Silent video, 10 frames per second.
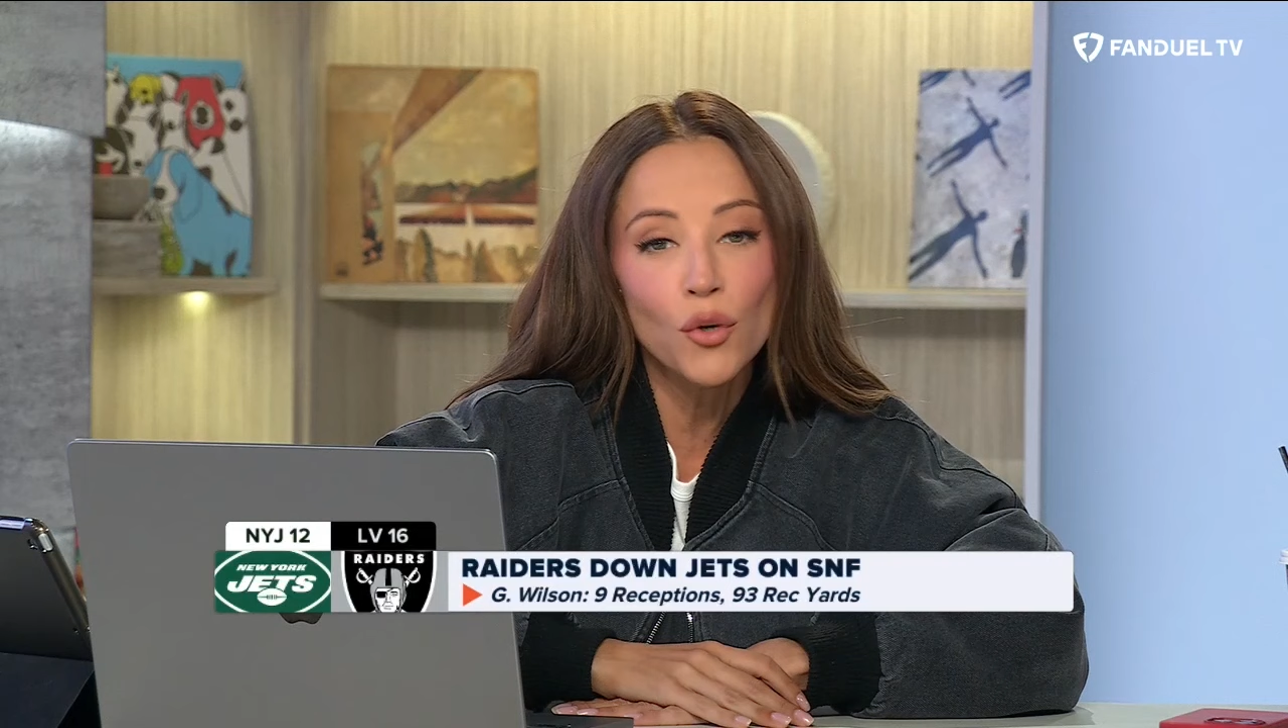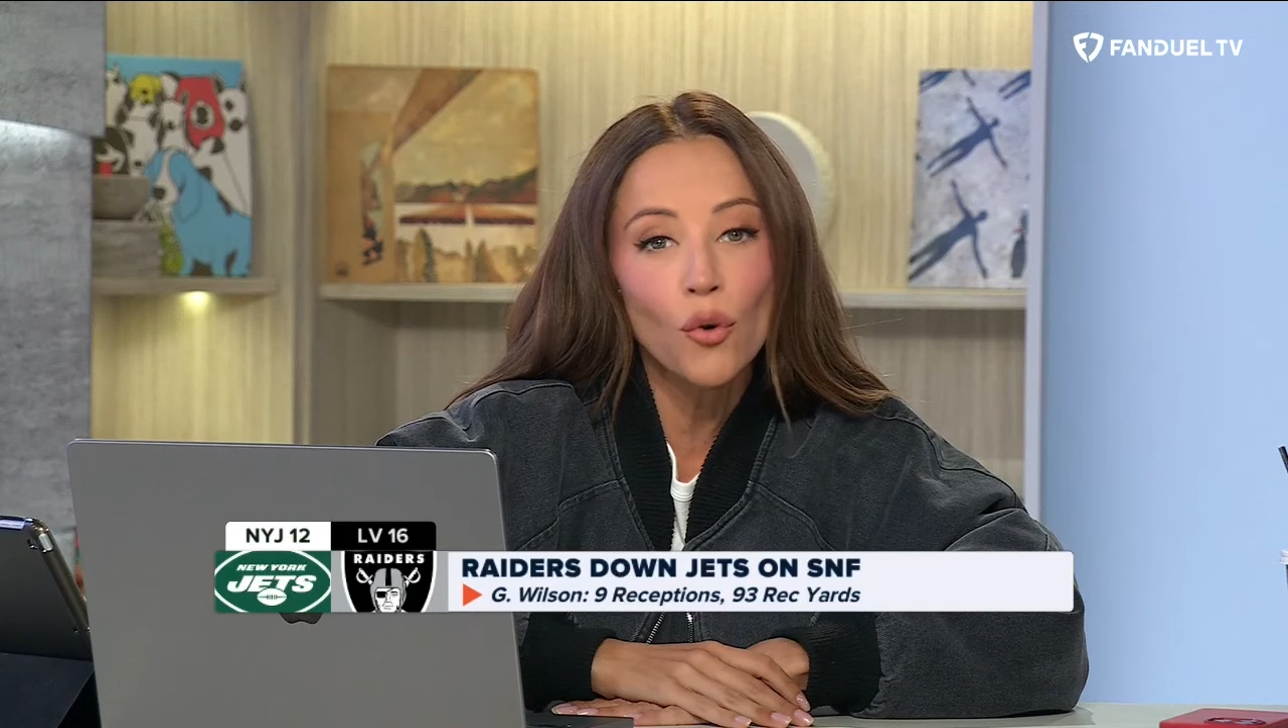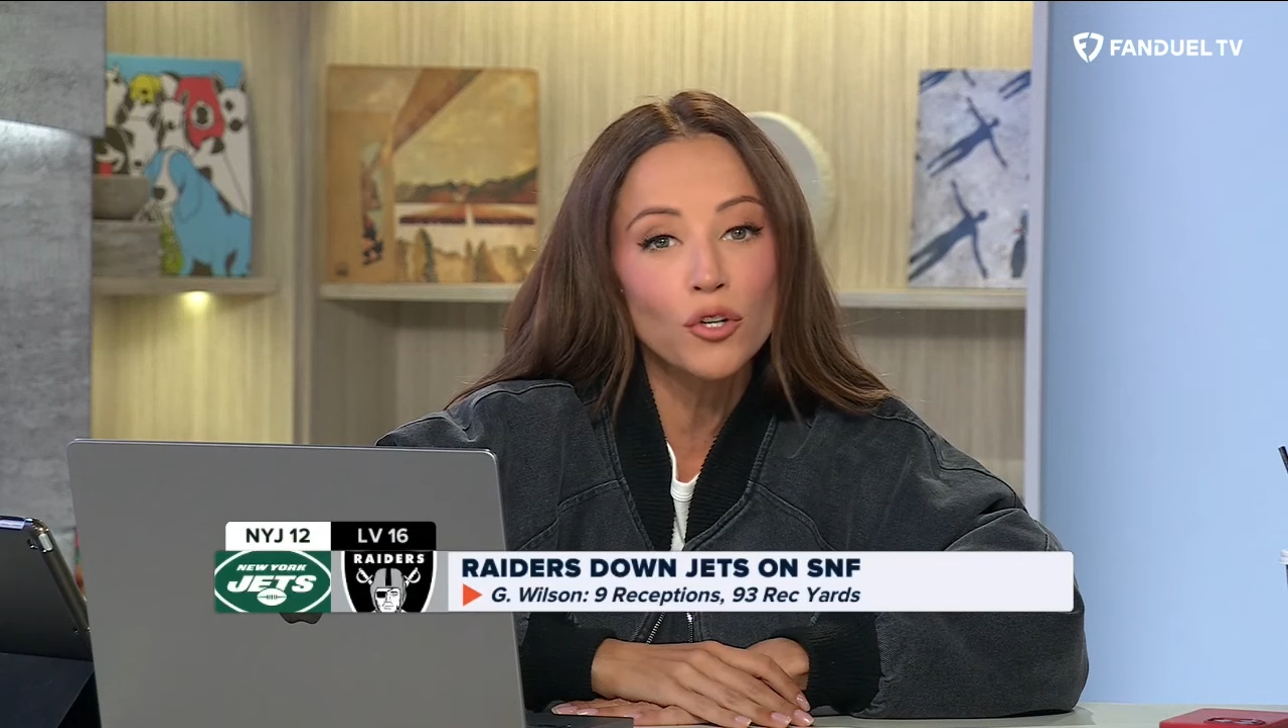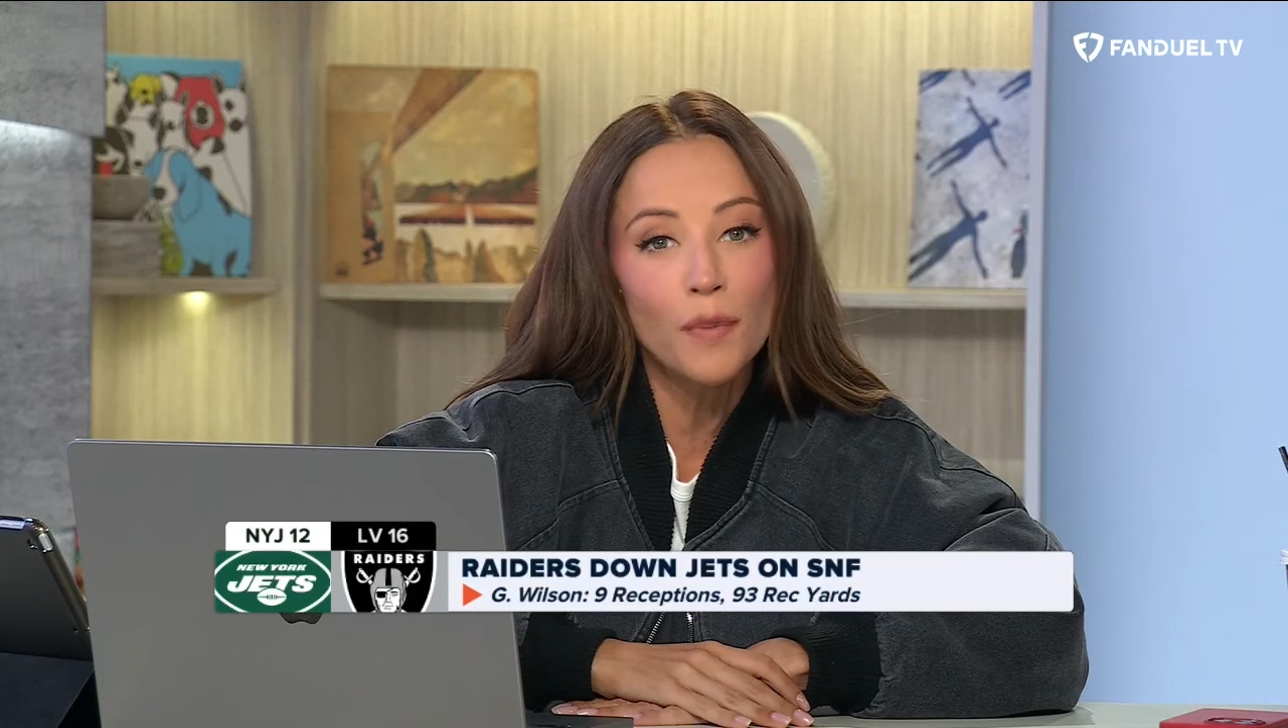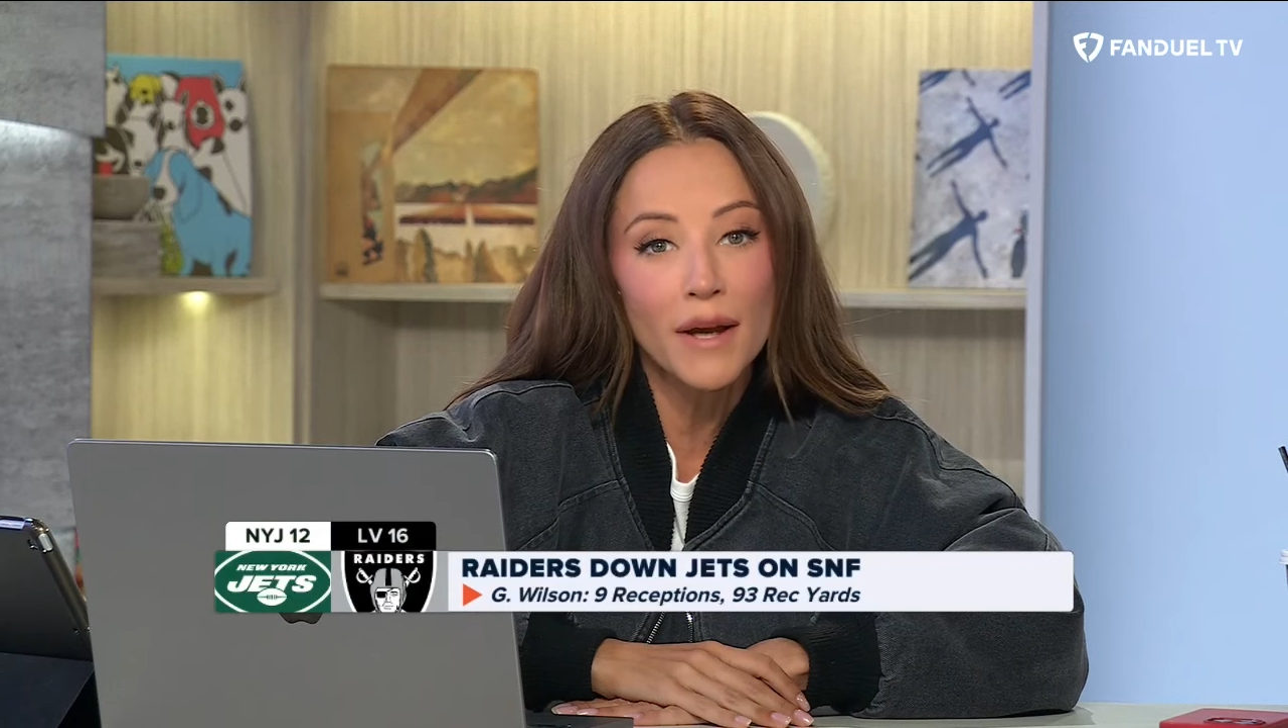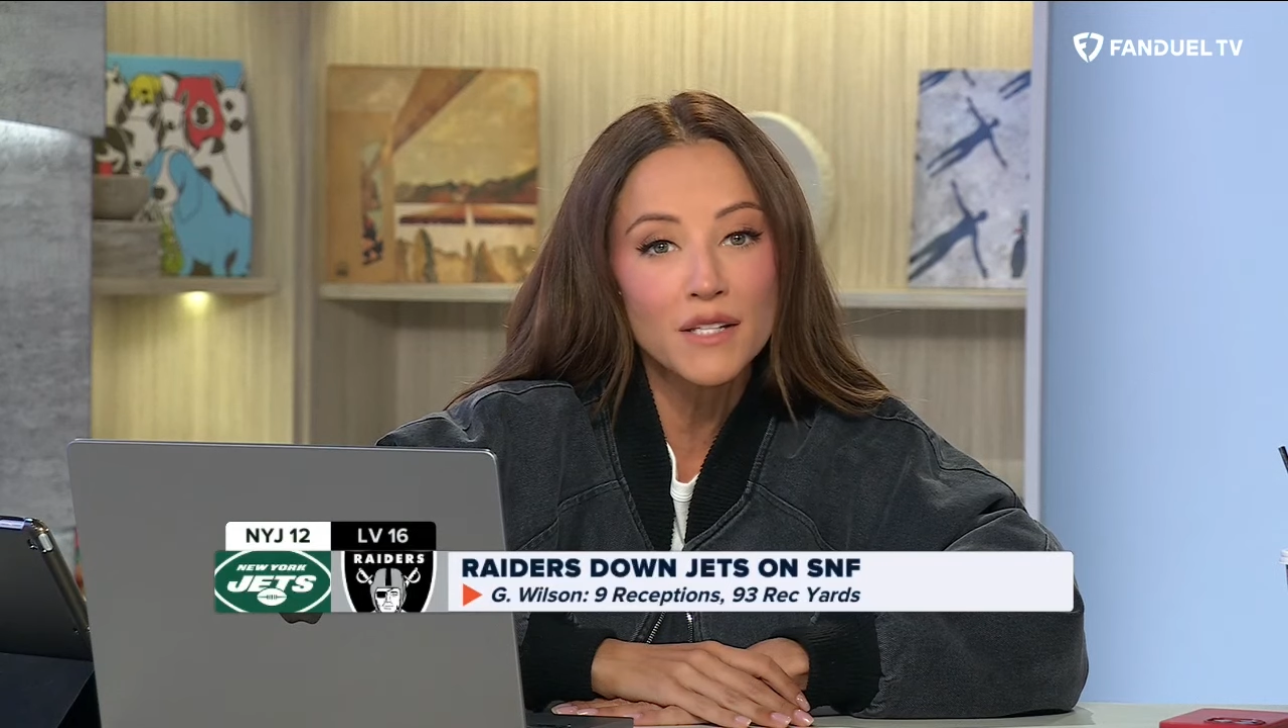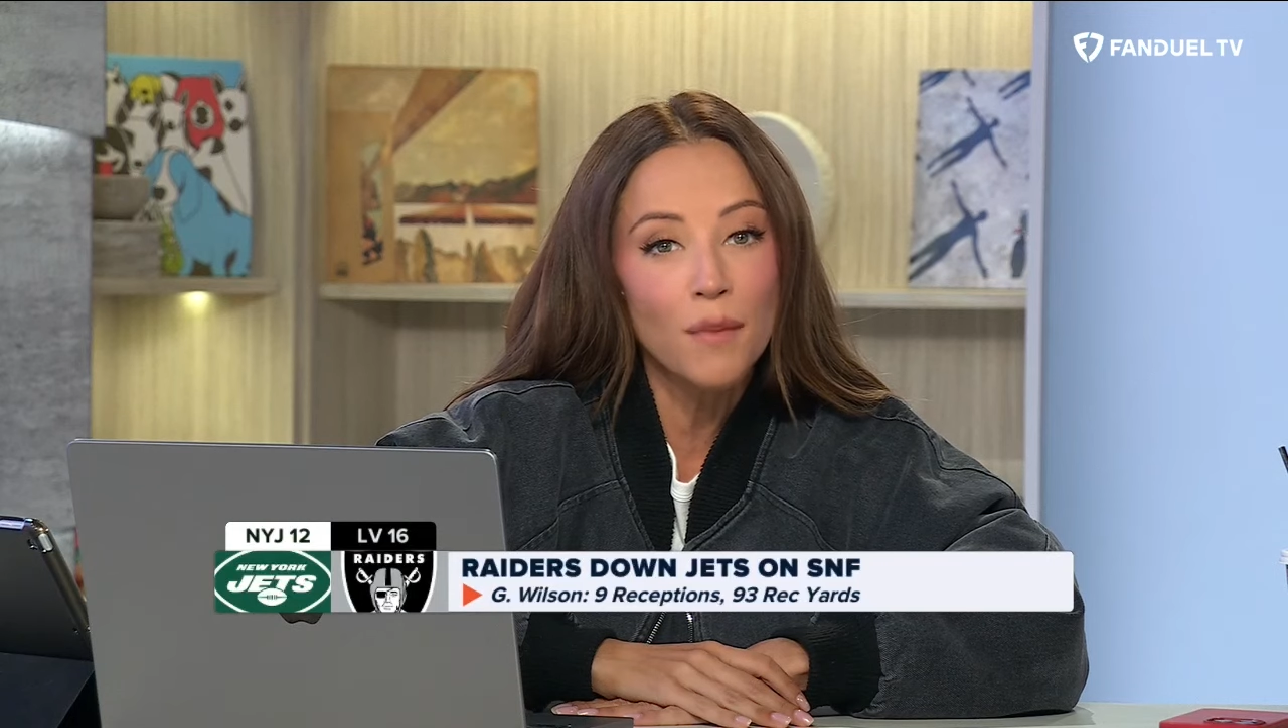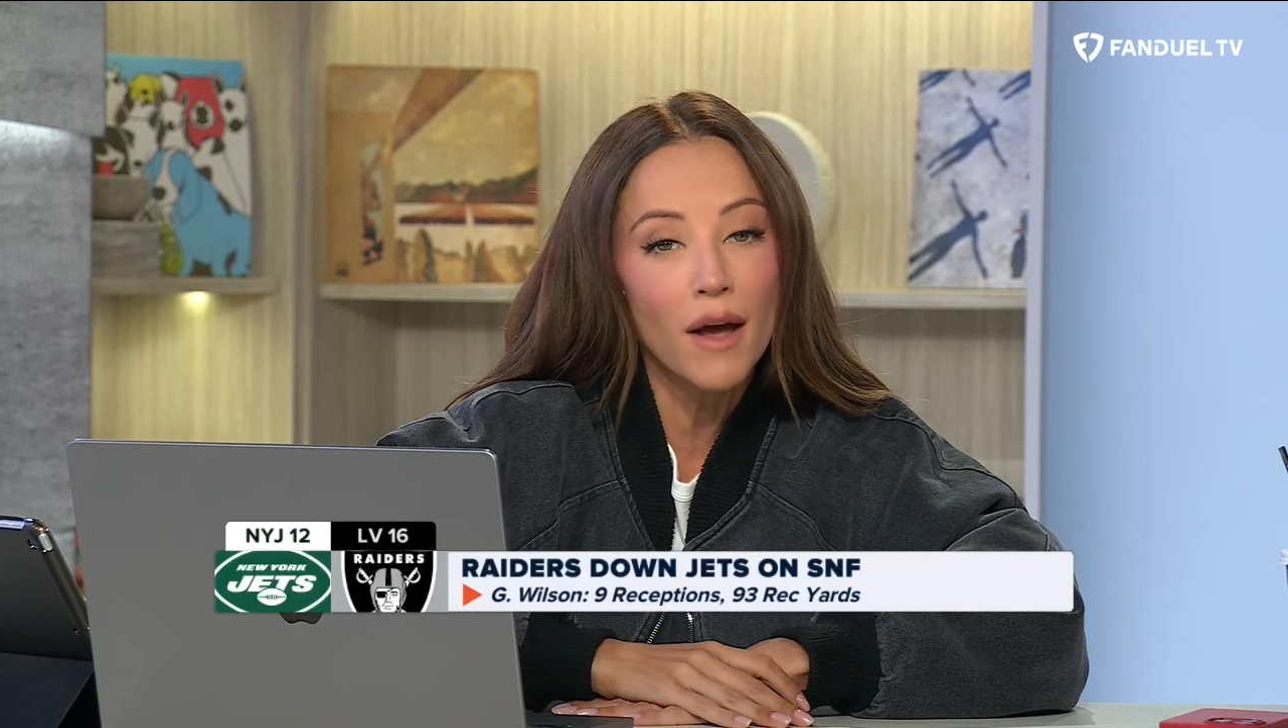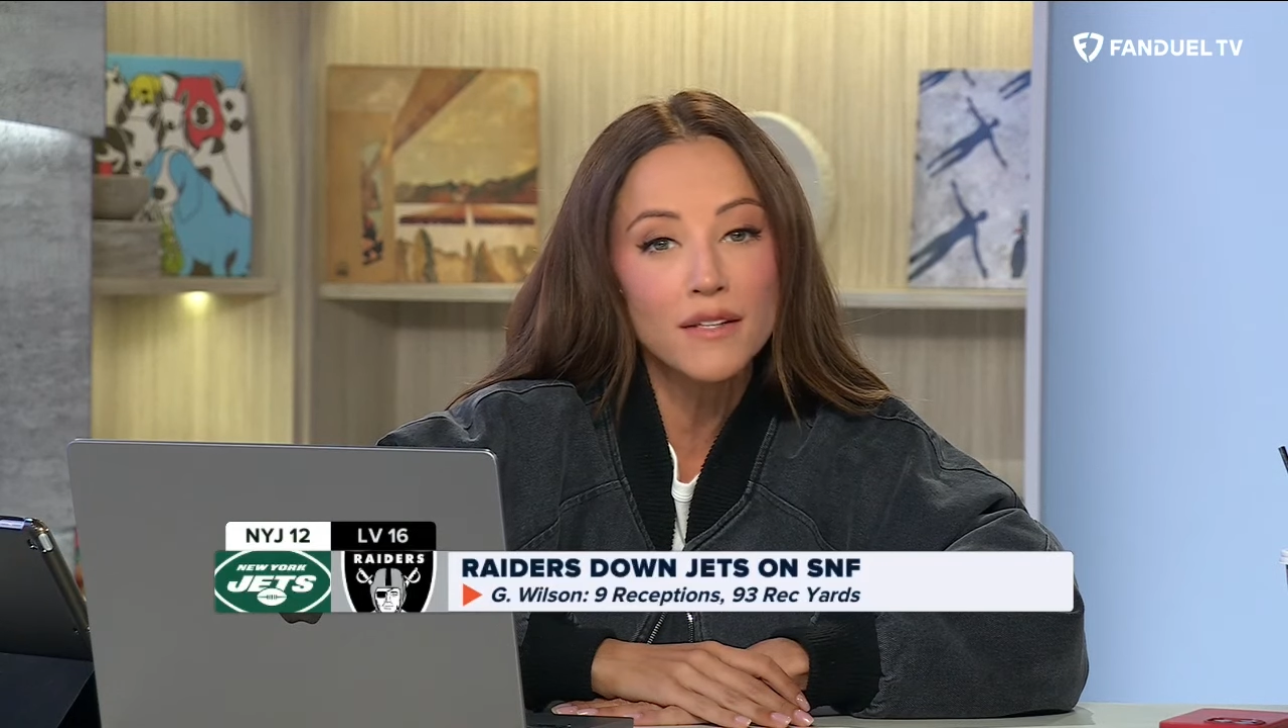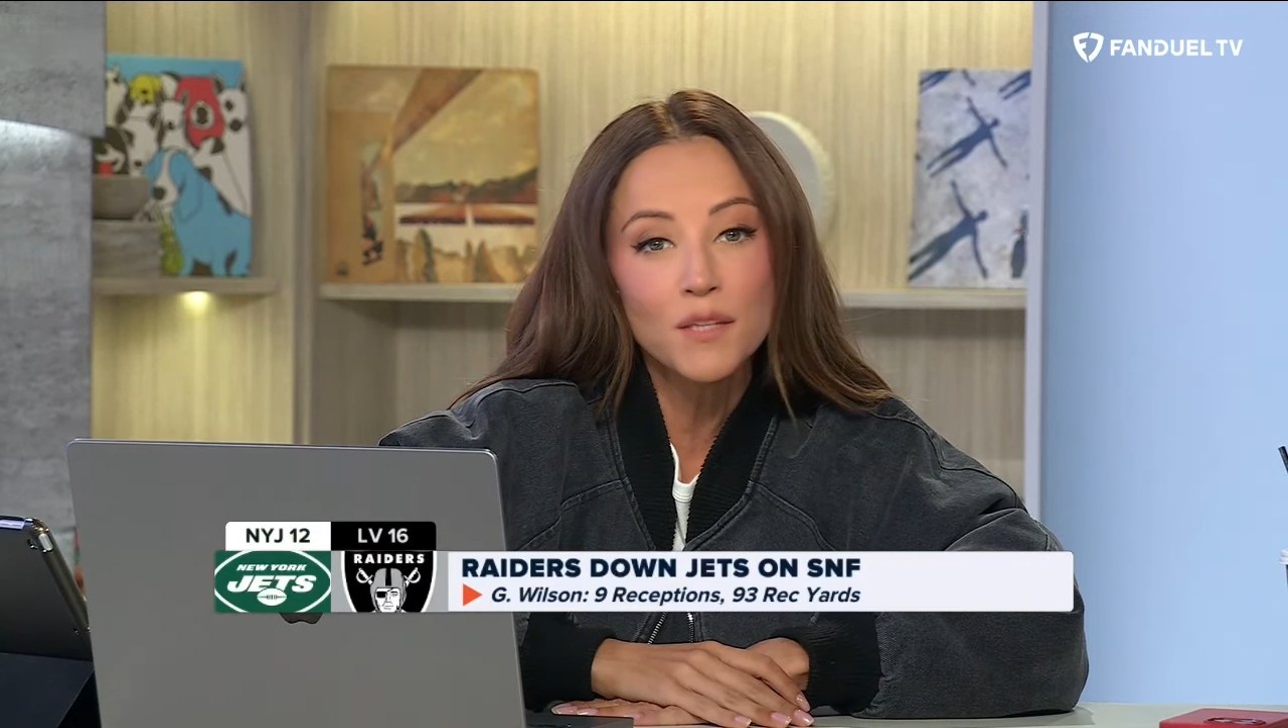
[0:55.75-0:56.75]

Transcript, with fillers: the quarterback spot.